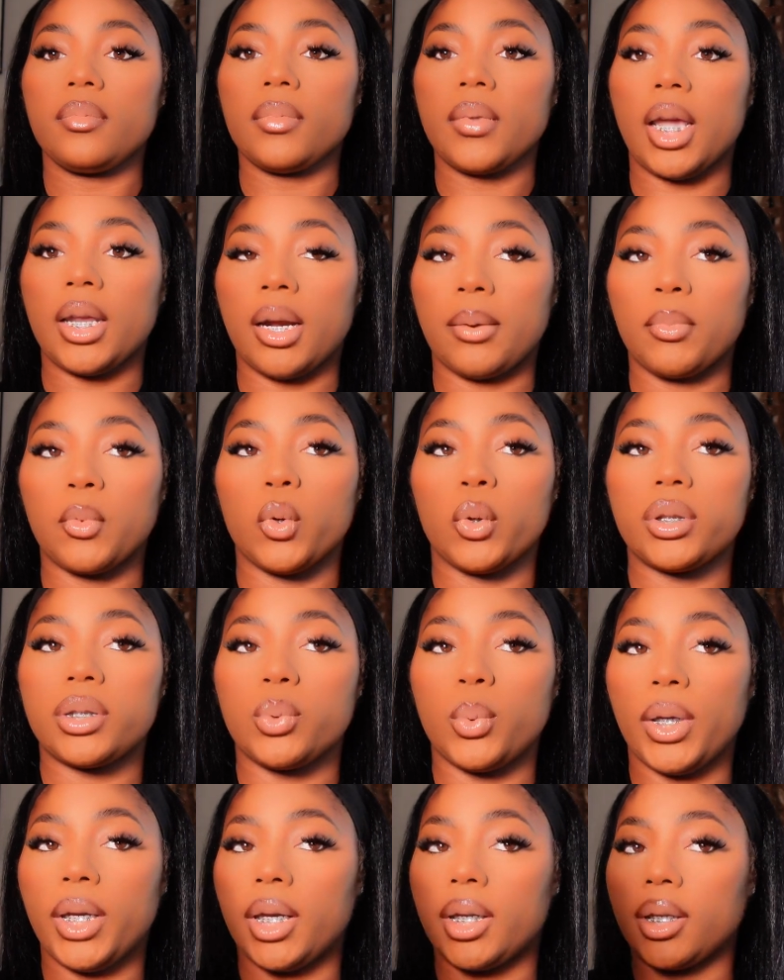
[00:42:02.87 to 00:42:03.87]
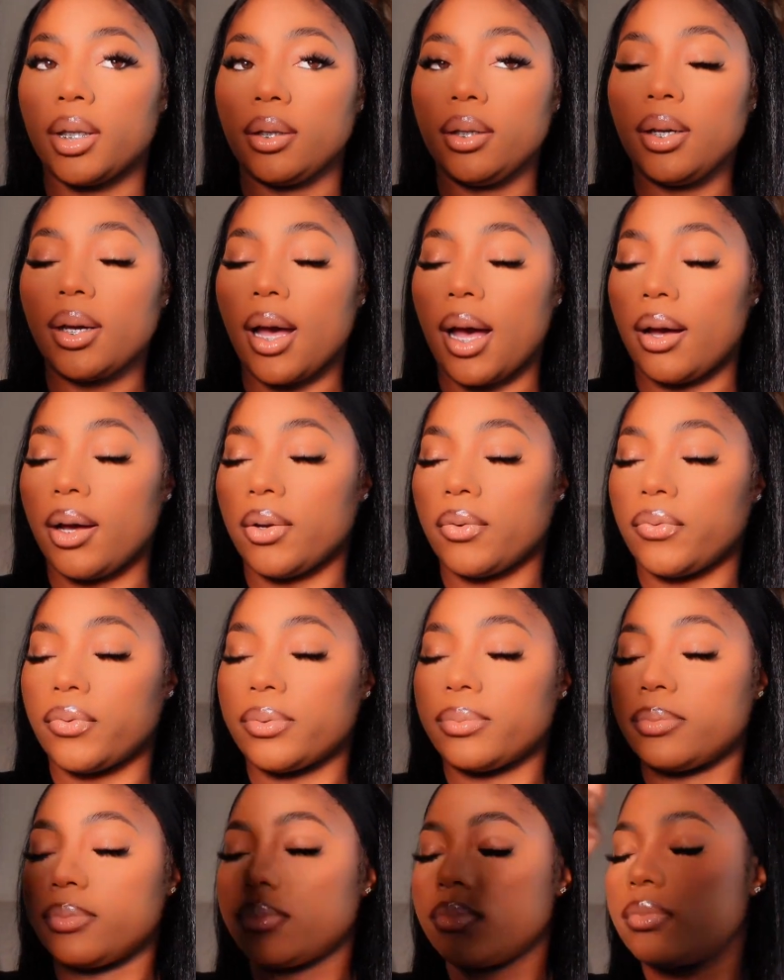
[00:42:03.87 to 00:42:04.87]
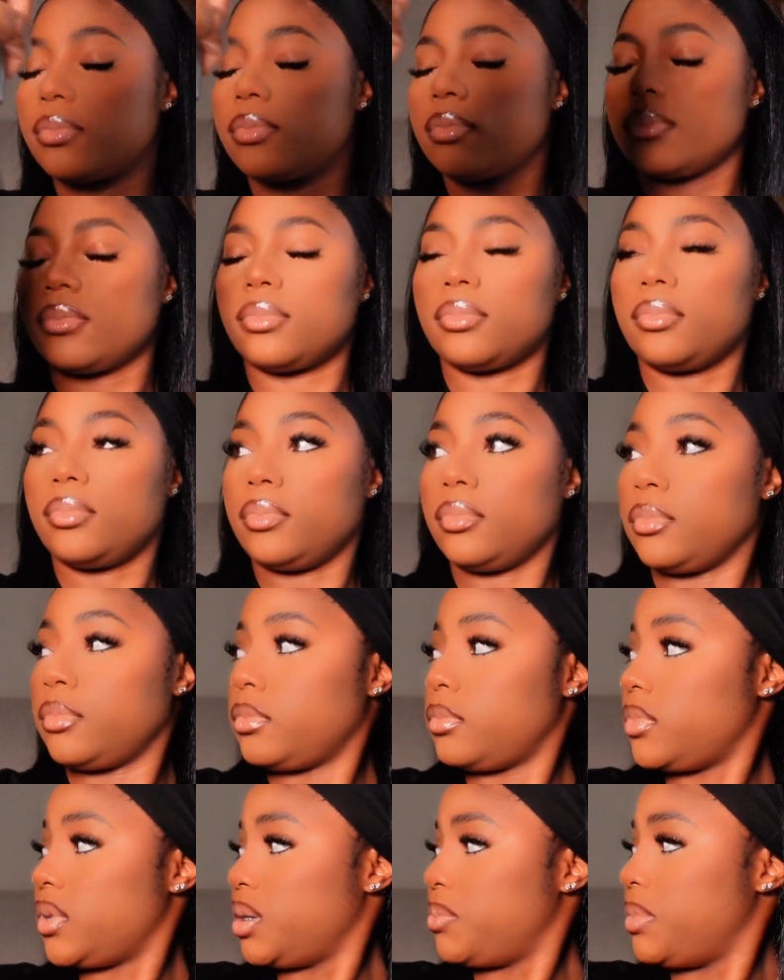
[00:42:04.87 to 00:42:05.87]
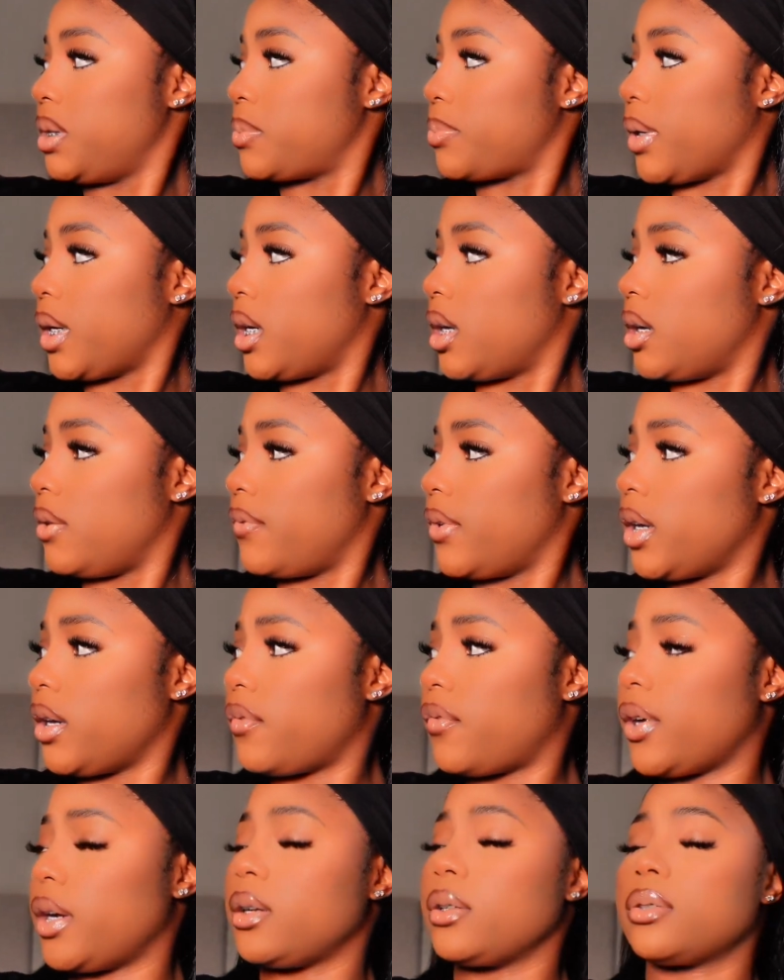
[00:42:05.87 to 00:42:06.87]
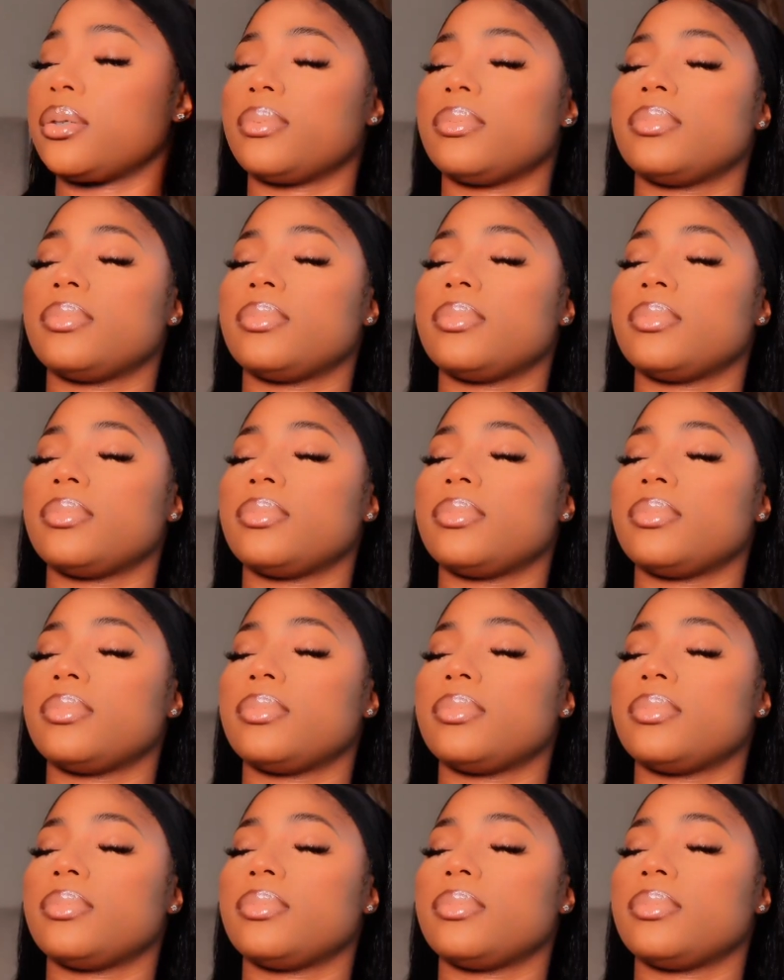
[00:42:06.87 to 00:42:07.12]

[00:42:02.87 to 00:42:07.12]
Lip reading: and I'm going to end the look off. Let me spread it up there first.